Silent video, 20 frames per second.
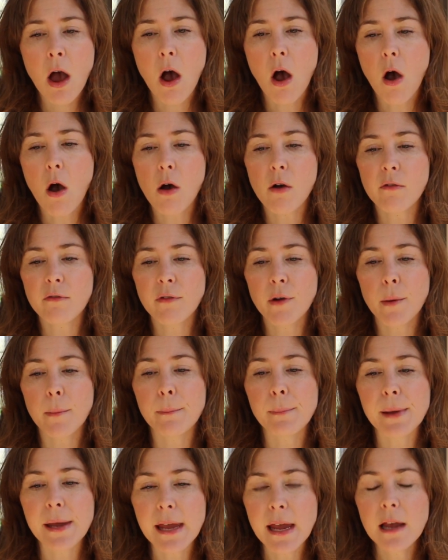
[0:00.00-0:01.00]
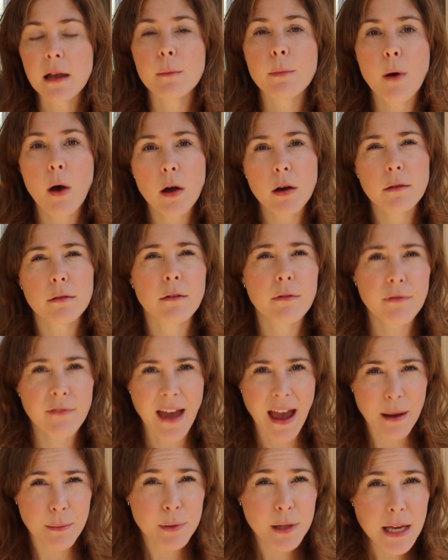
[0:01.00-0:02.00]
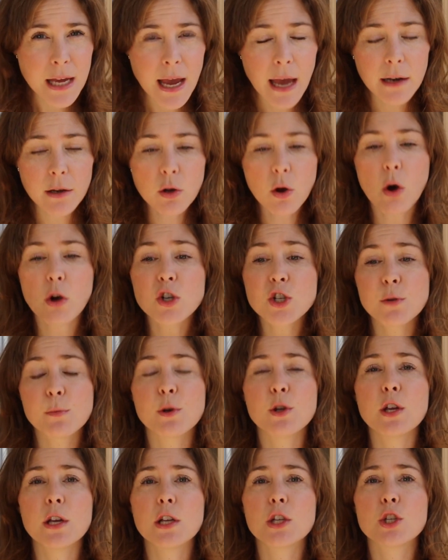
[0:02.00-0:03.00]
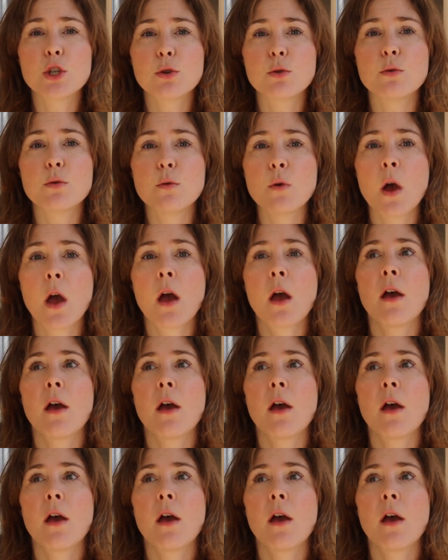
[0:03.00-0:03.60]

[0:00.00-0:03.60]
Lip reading: of being part of the family and contributing to